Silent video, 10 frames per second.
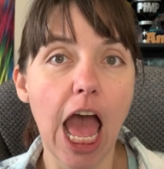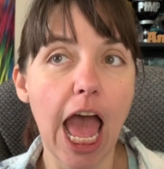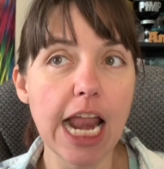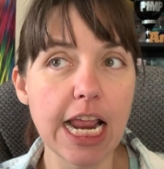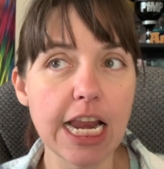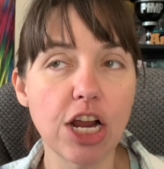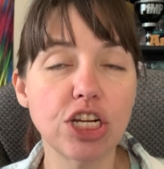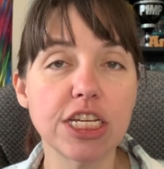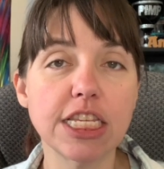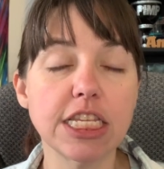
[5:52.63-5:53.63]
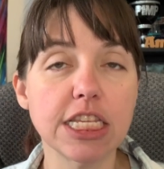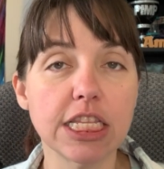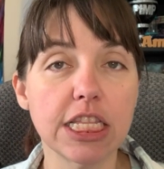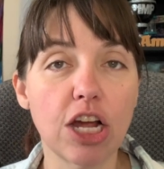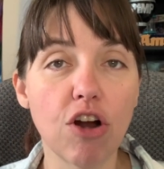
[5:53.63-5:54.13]
and then they're just
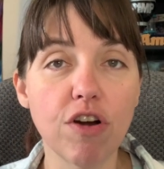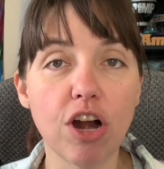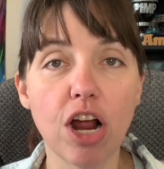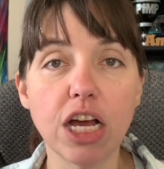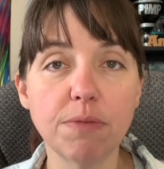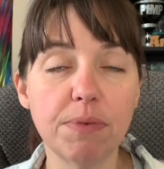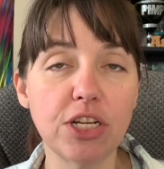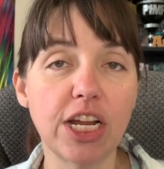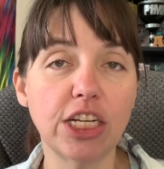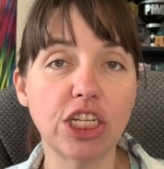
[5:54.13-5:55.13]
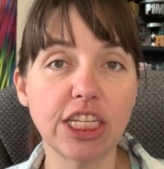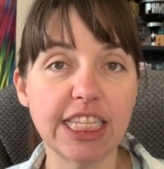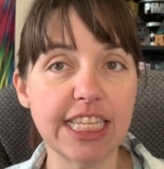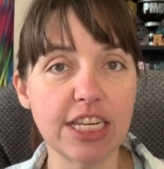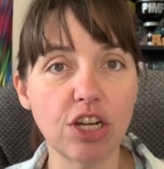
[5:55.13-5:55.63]
her and her husband. They're
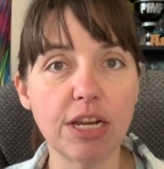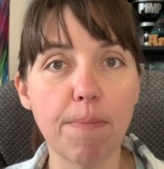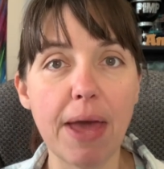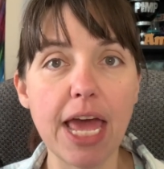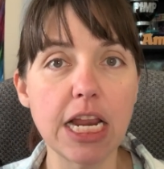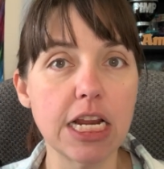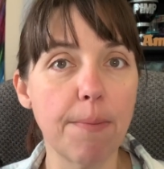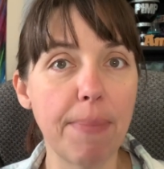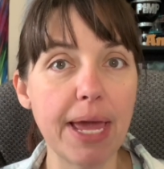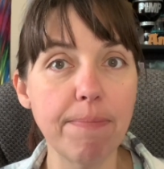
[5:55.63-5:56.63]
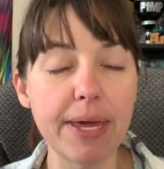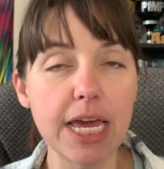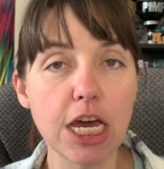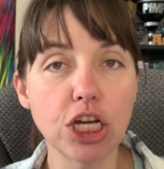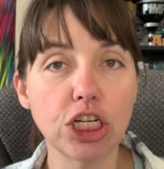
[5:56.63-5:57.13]
just sitting on the bed, and the
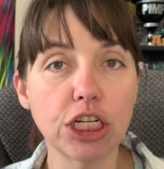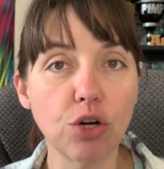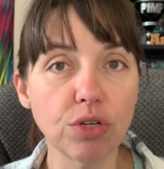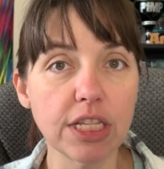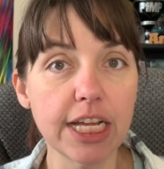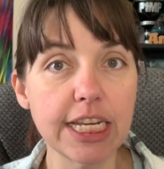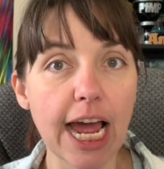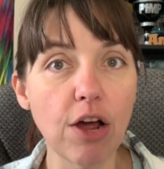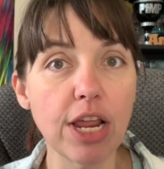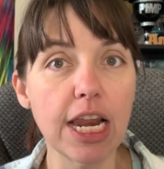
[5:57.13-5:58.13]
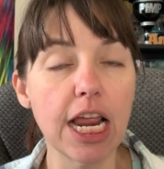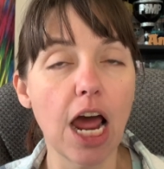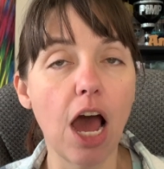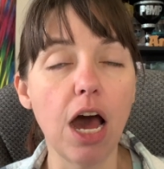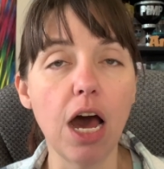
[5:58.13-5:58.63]
baby she goes lay down in
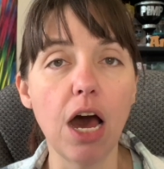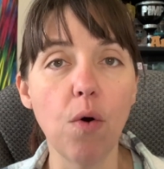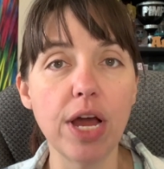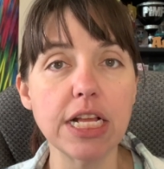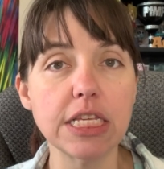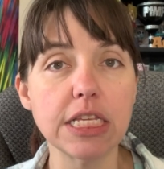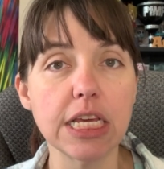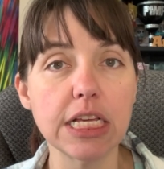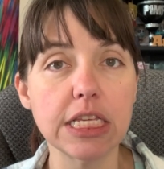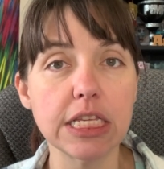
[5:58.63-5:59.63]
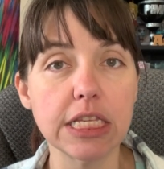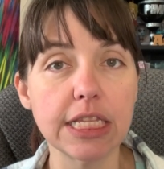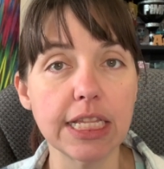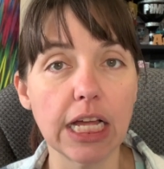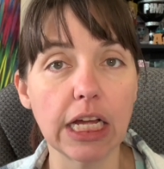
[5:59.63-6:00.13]
it. Oh, it's it's
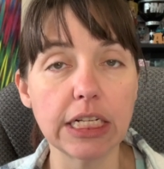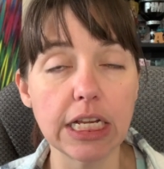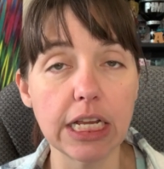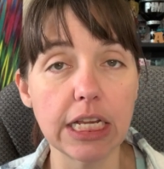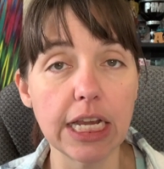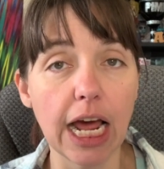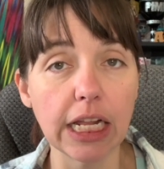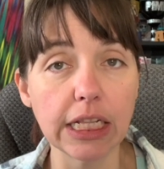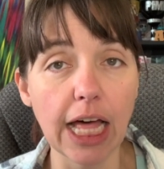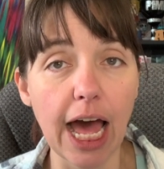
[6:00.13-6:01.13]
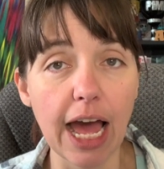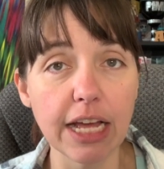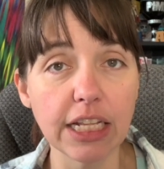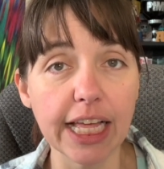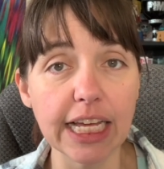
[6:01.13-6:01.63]
not a lot.
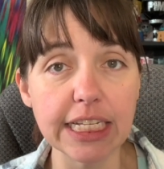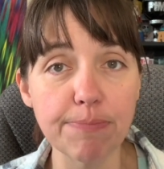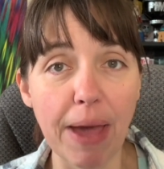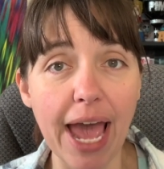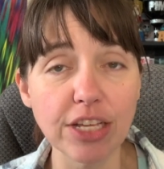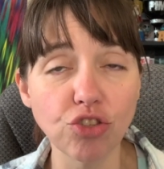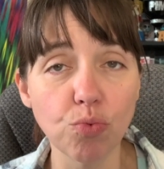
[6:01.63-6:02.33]
like it passed